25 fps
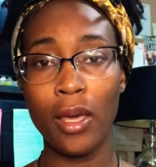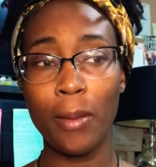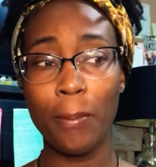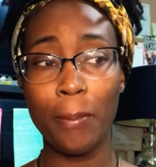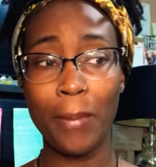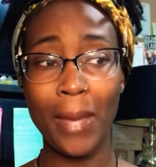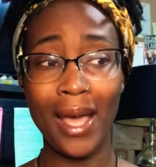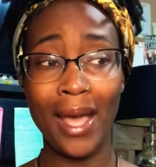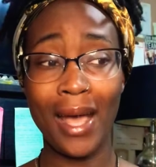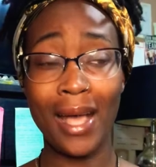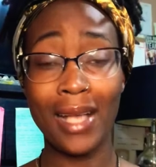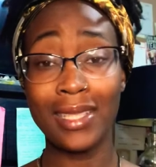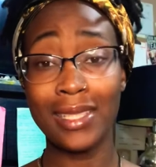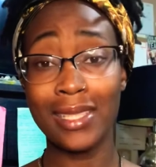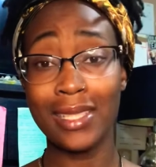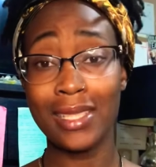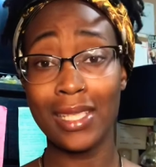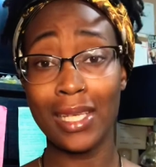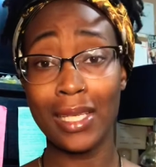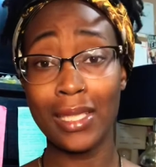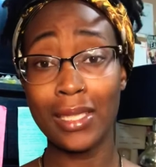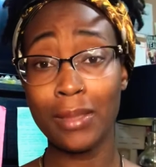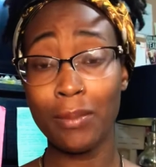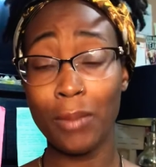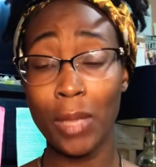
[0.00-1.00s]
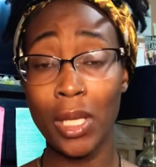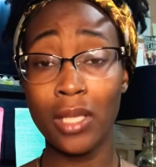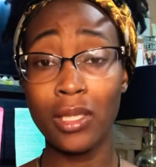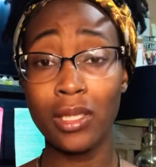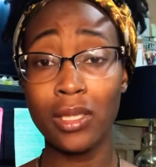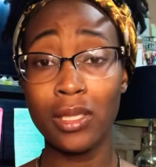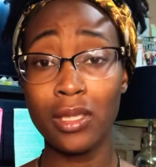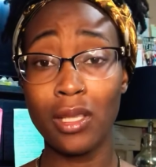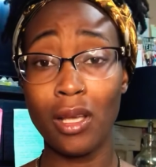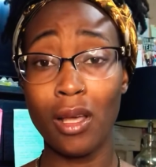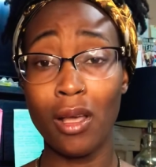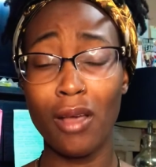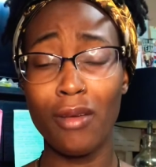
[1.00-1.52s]
past 6
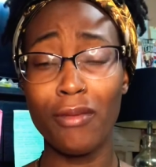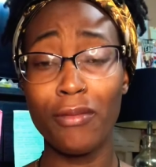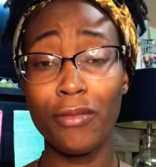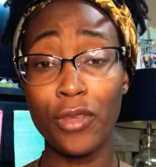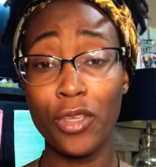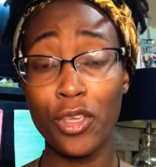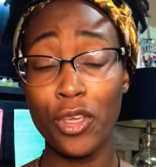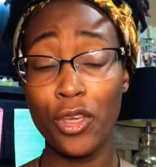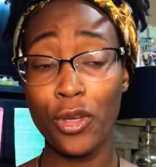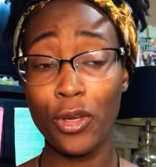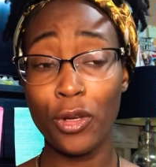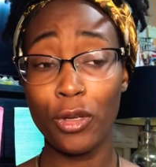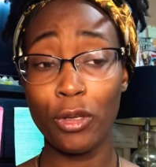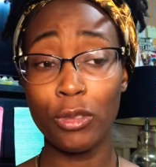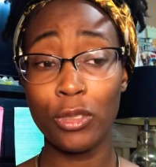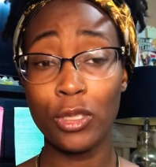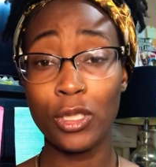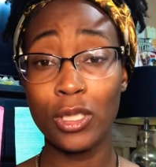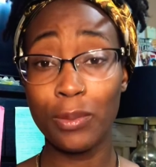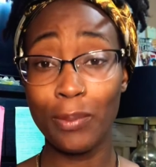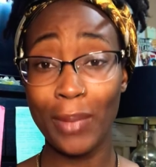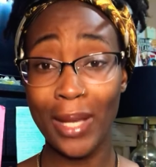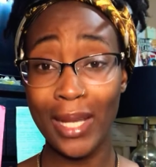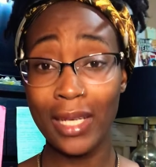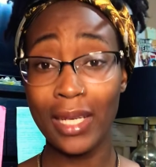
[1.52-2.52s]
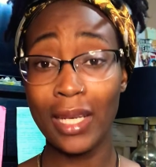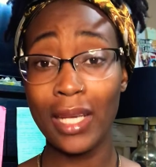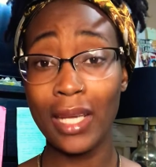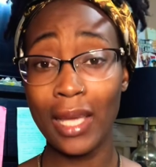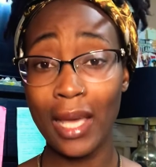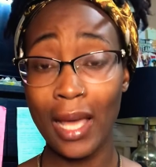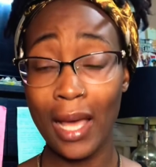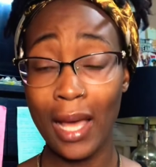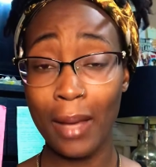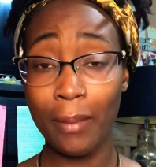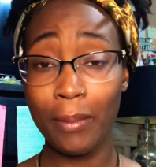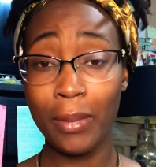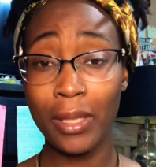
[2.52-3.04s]
months of your spending
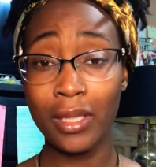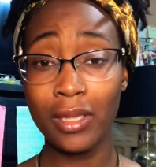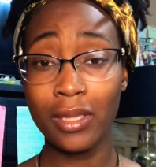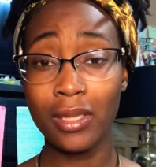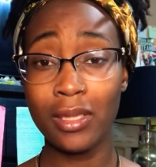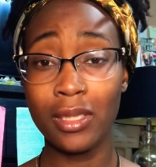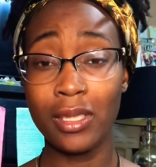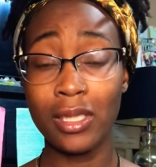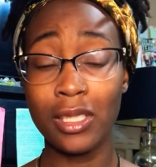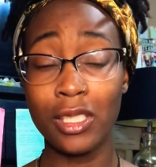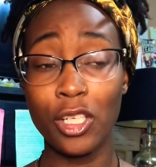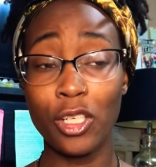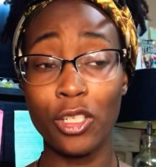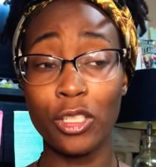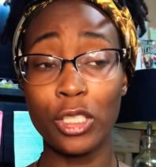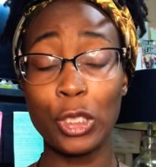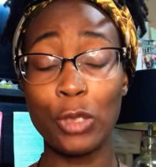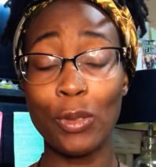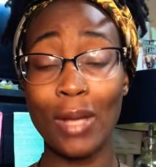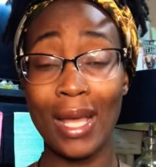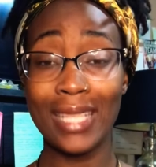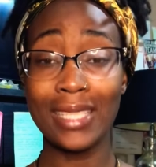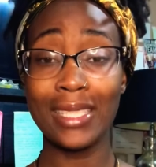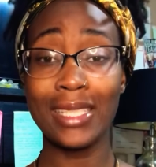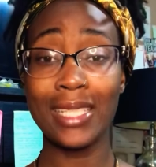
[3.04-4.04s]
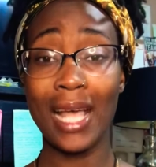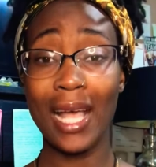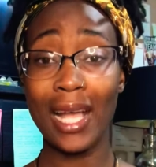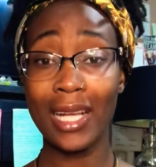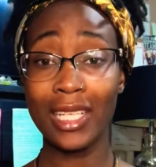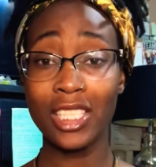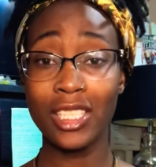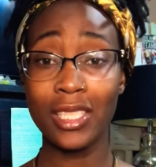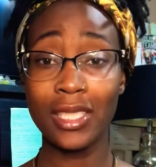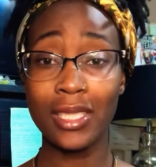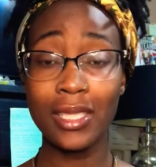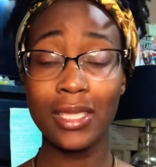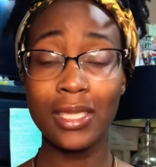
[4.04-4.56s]
habits and your
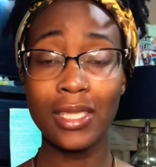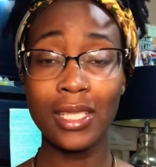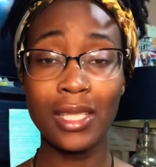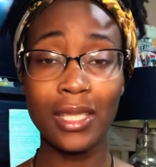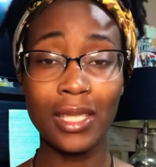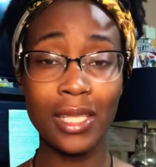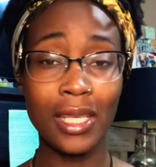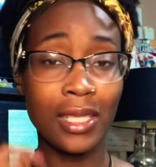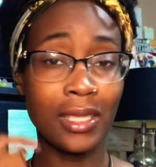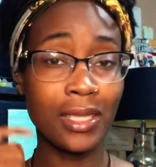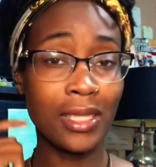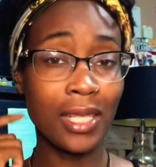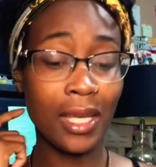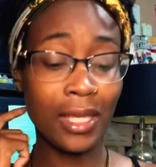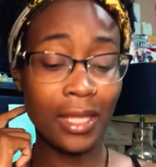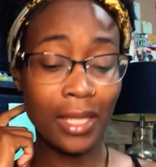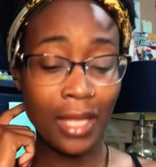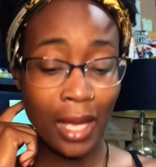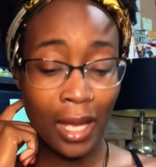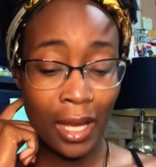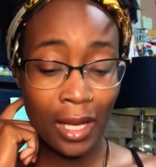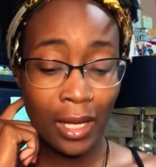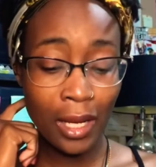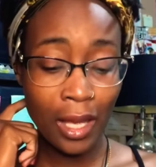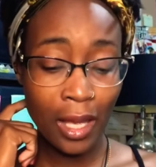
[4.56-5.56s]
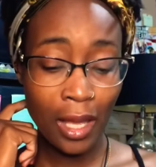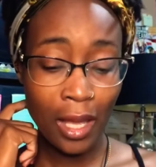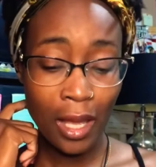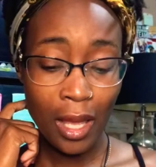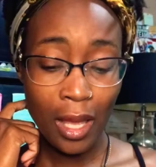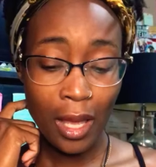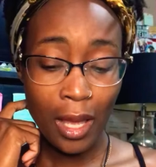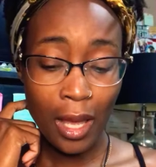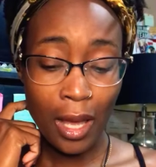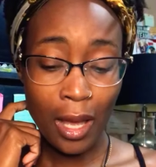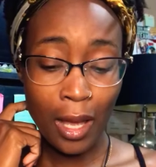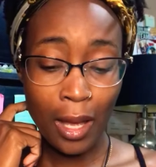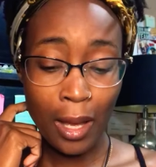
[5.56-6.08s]
transactions and things like that.
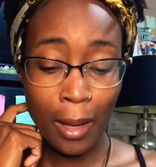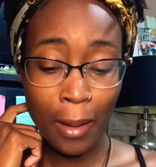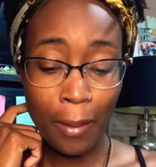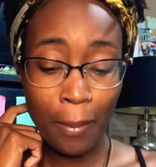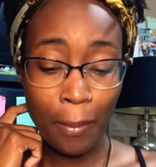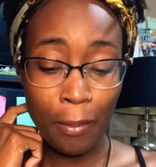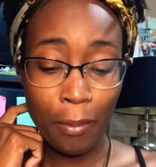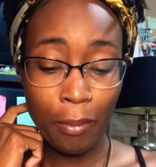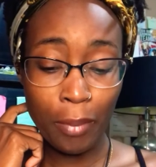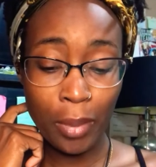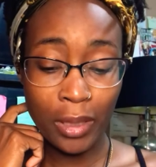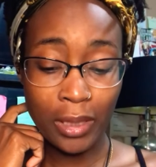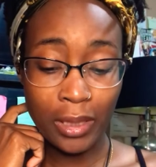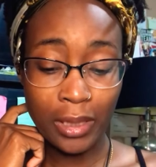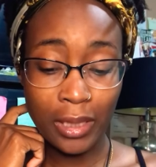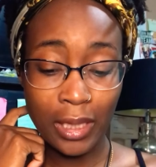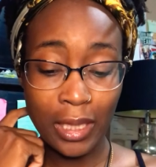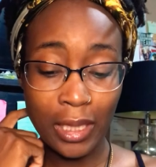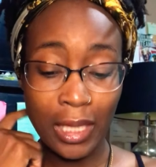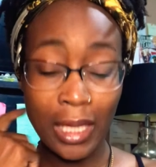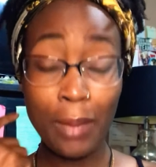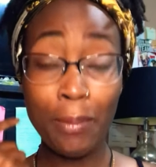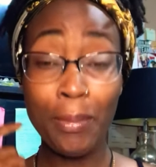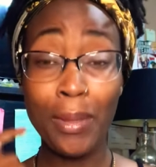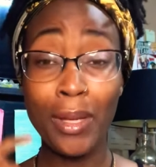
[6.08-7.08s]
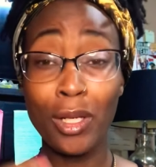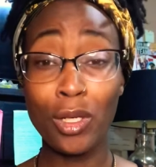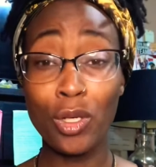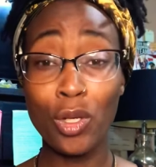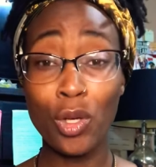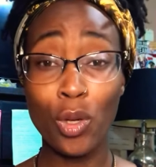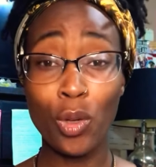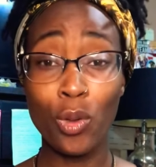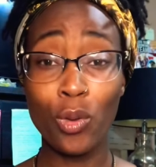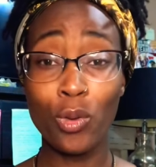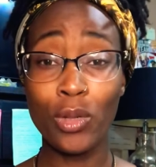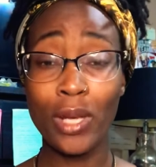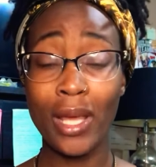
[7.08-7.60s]
But keeping
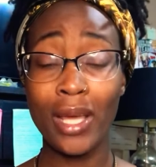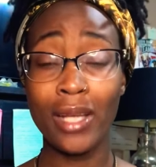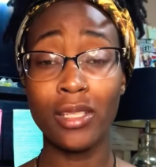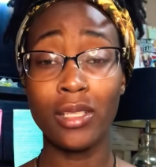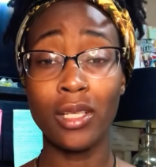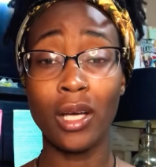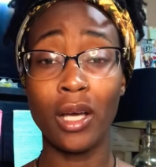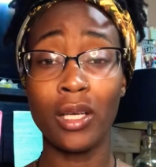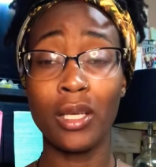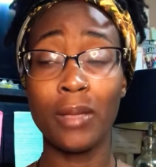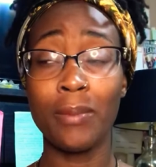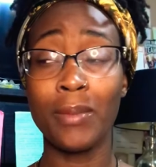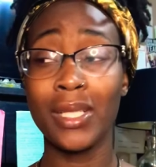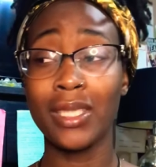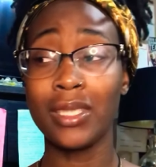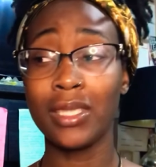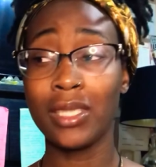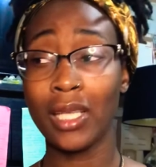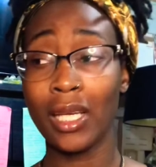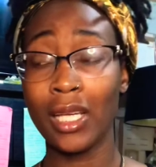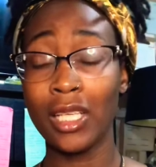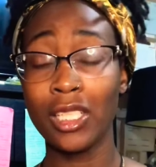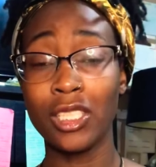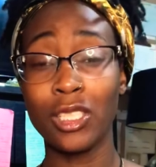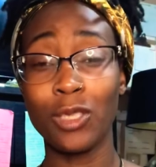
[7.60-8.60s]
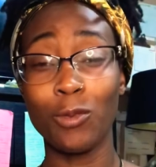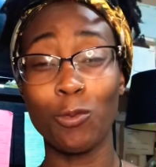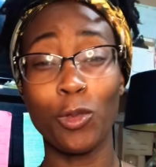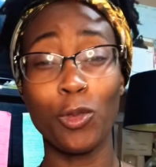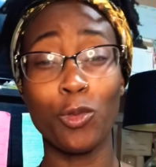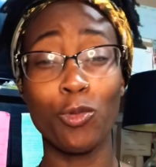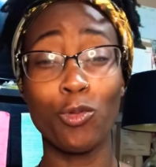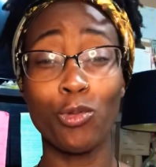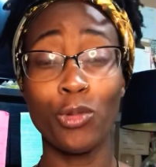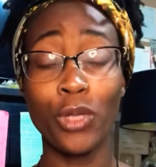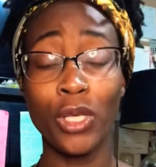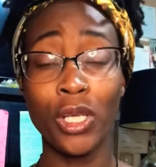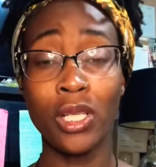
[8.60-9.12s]
note and documentation will
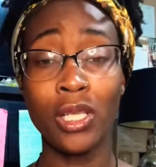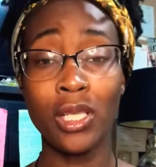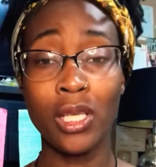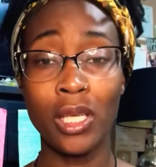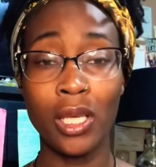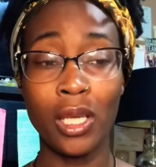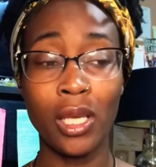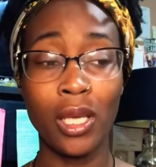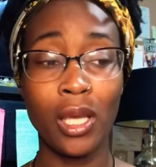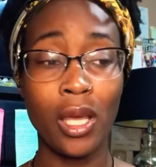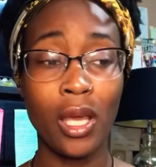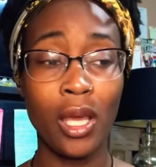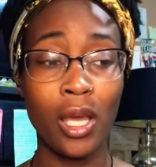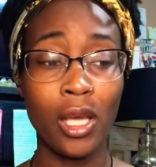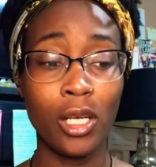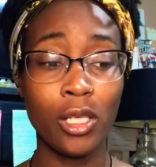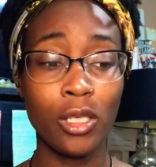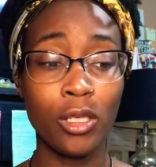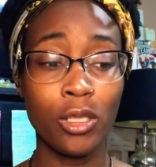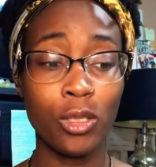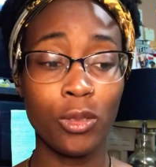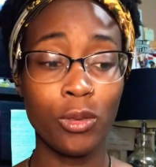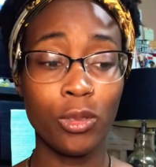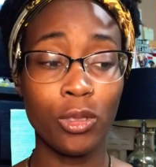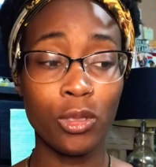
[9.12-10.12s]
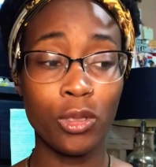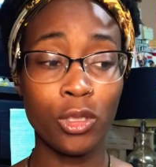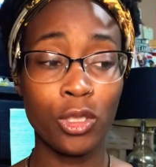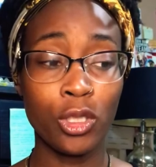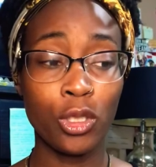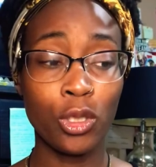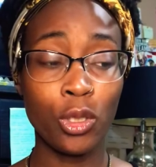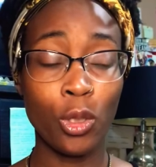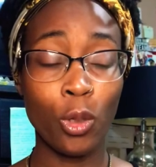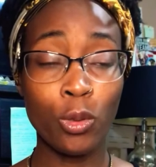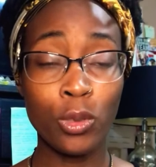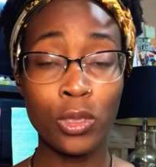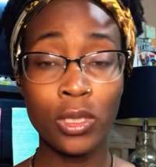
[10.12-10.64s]
really
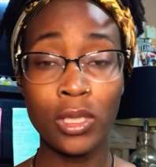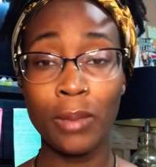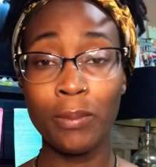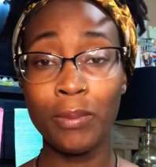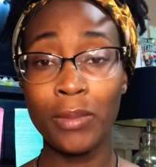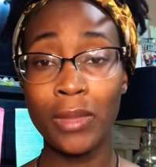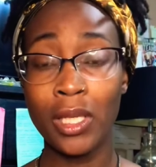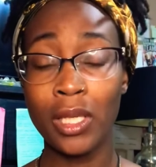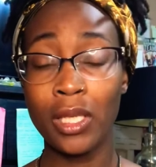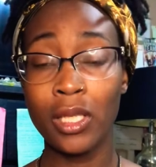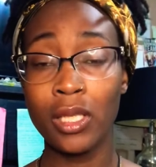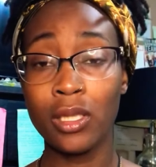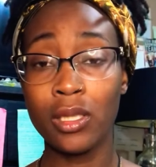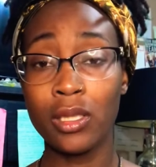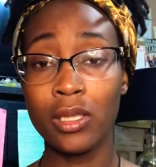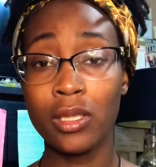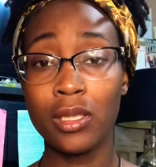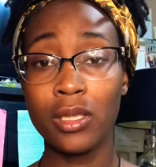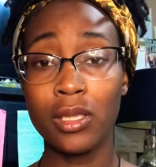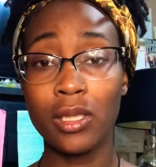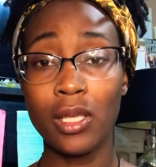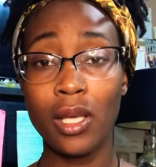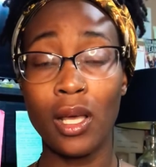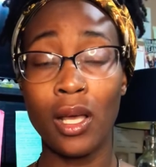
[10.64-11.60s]
show some things,